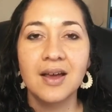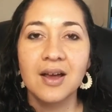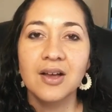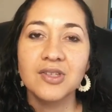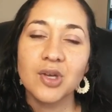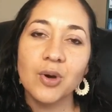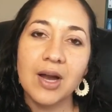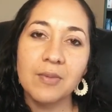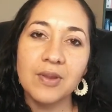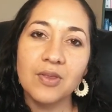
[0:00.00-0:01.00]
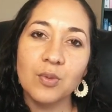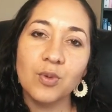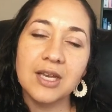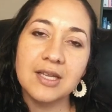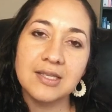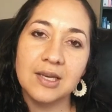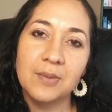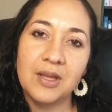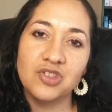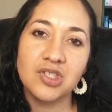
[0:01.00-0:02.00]
so I've been reading some
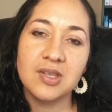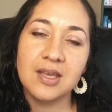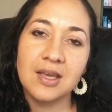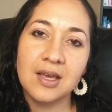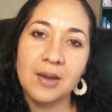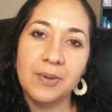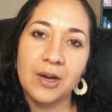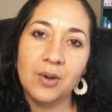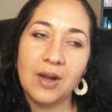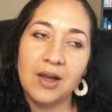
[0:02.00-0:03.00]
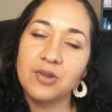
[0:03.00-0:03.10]
and just thinking about uh,